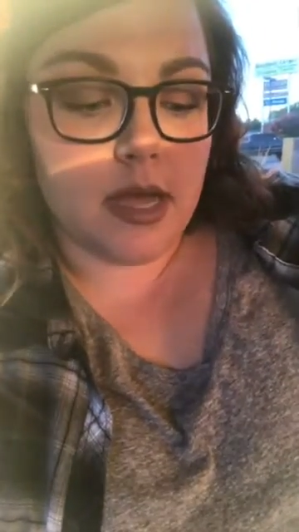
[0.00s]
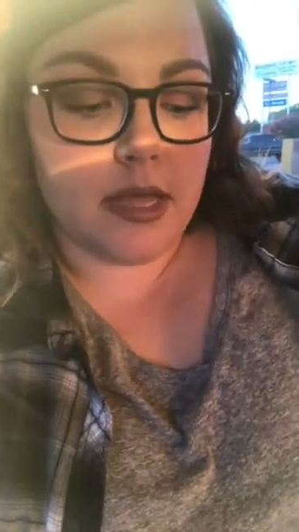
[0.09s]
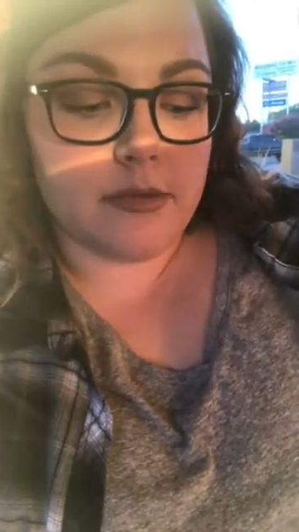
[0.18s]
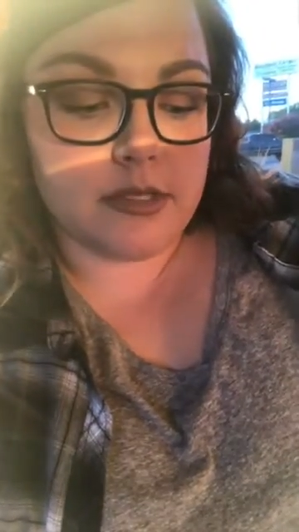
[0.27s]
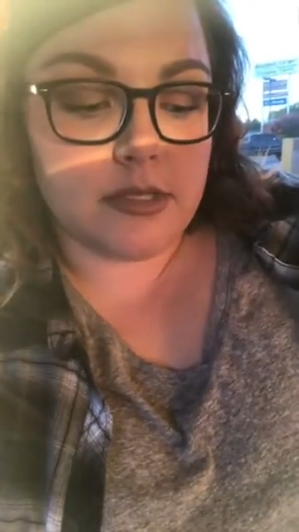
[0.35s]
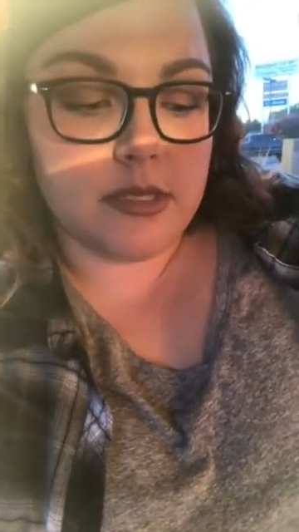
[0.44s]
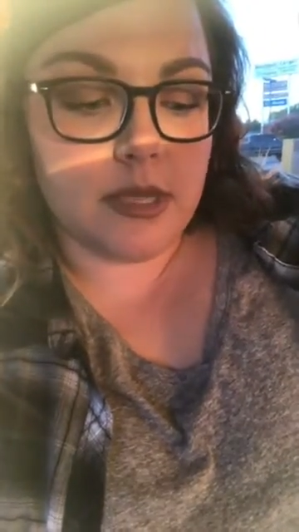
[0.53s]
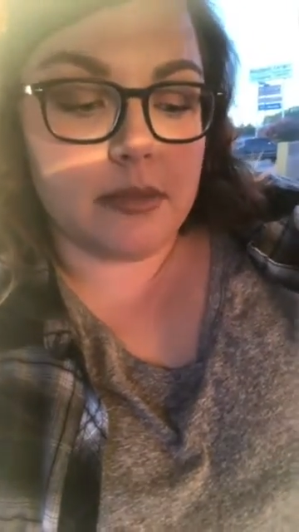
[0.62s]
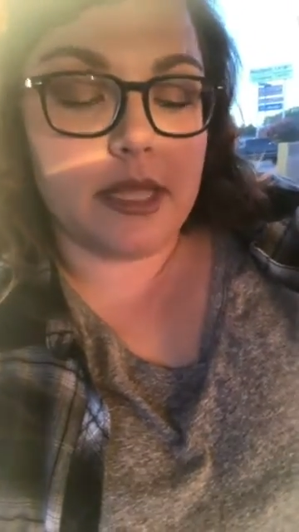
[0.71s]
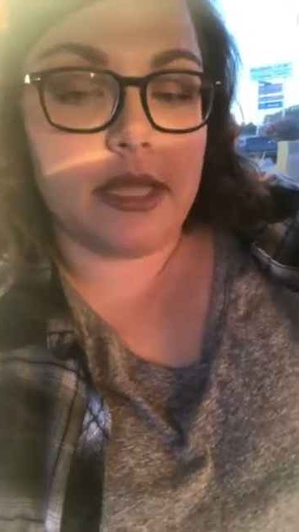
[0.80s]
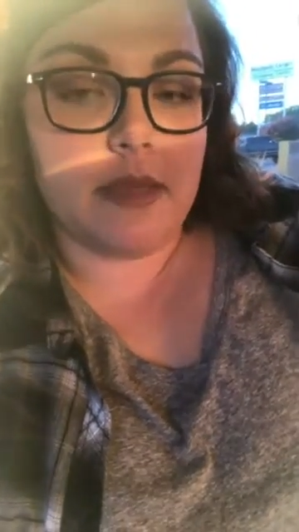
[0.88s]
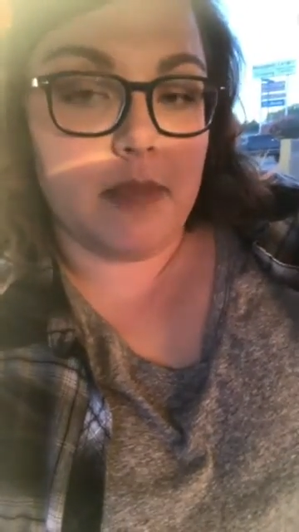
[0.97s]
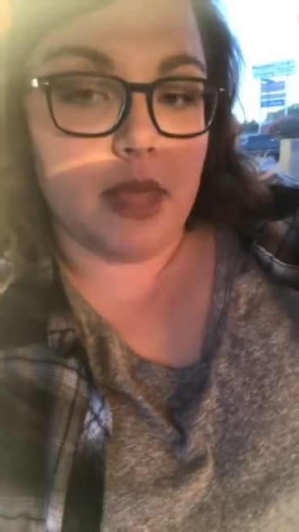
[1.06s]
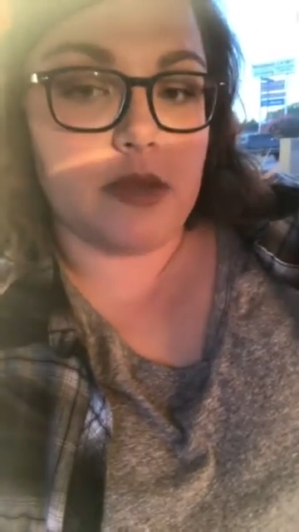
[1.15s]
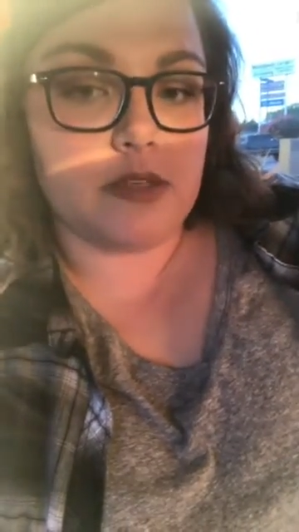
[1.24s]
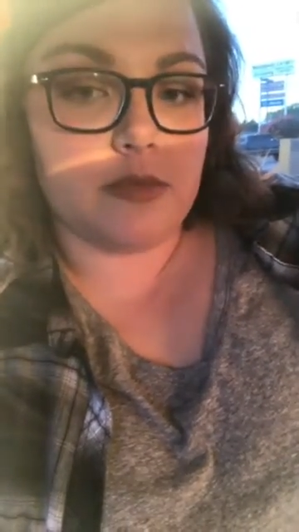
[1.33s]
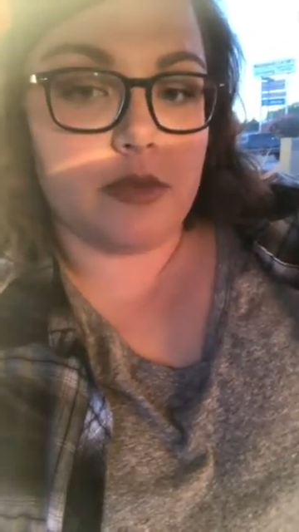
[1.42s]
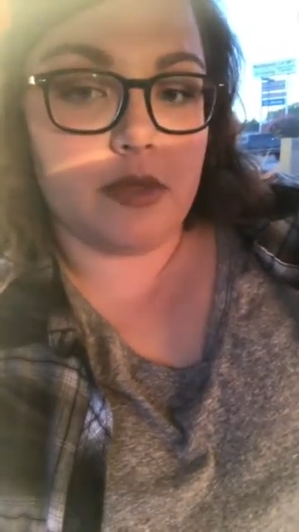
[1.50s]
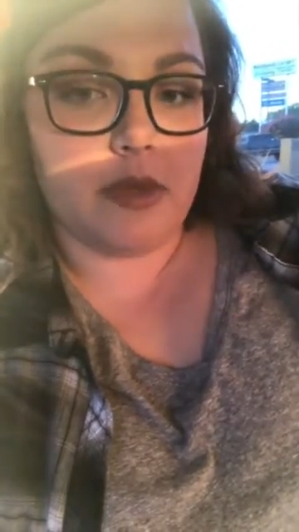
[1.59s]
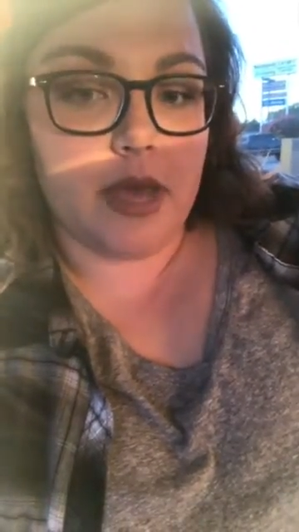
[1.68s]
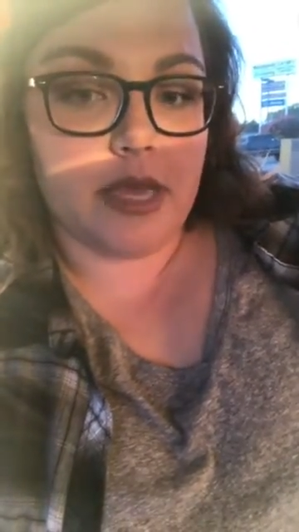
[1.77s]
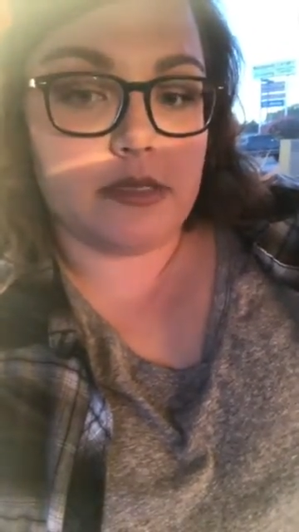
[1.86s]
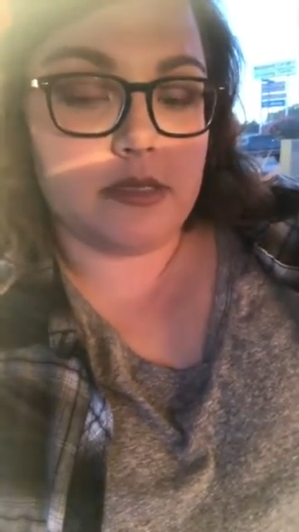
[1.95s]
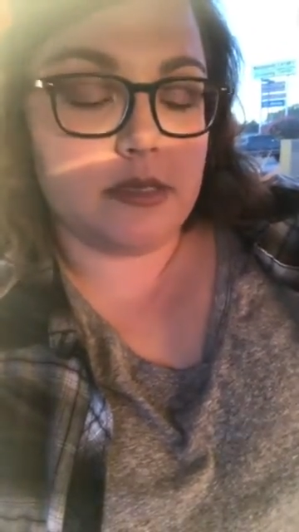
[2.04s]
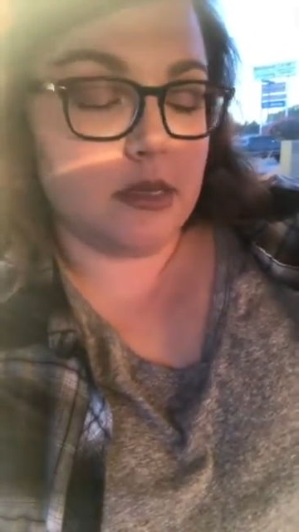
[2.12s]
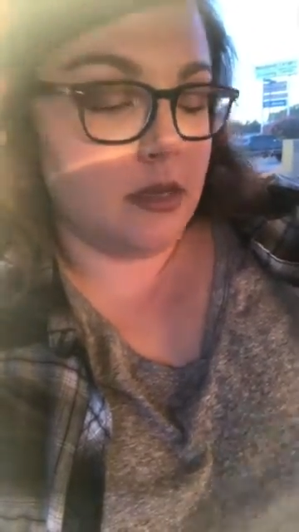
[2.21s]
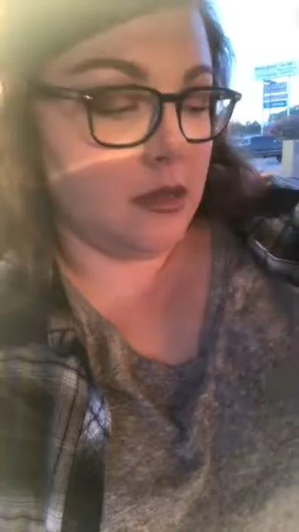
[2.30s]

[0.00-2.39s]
It was completely manageable, you guys.